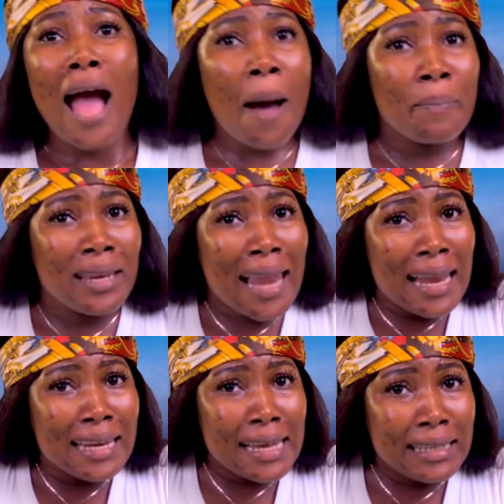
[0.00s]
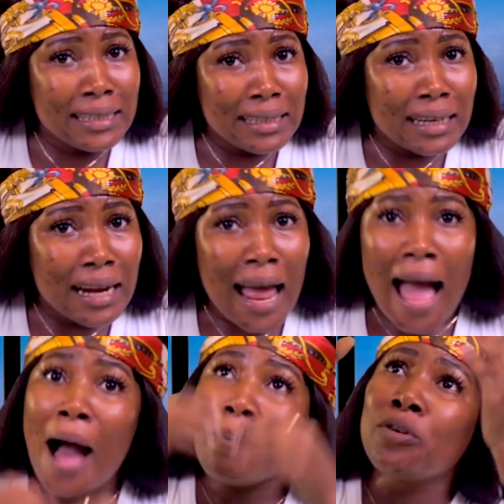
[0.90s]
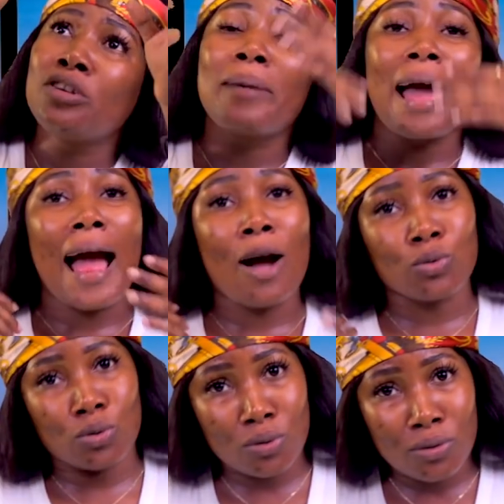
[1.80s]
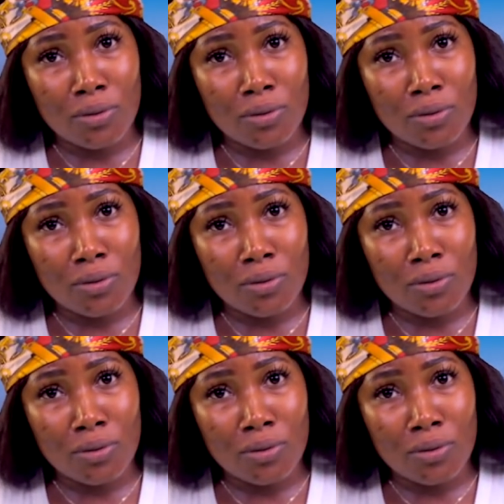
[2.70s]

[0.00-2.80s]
I be landlady, I build my house,